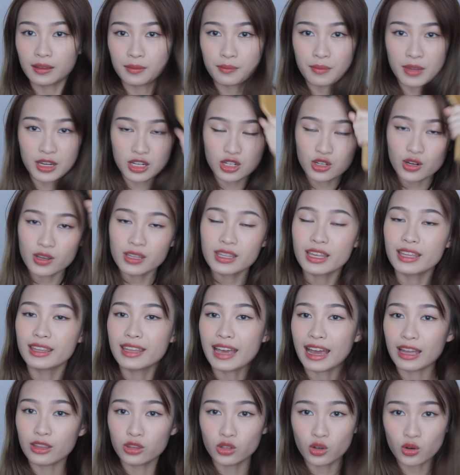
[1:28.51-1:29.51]
Make sure that
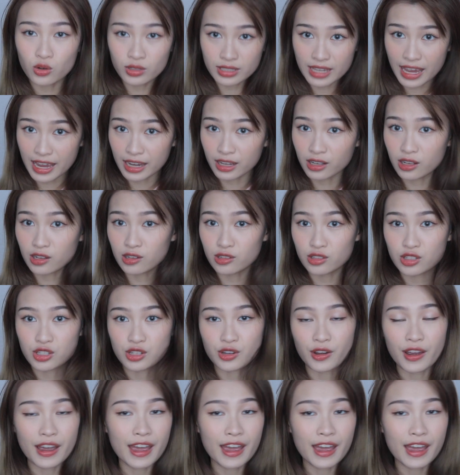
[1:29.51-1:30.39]
there are no tangles to your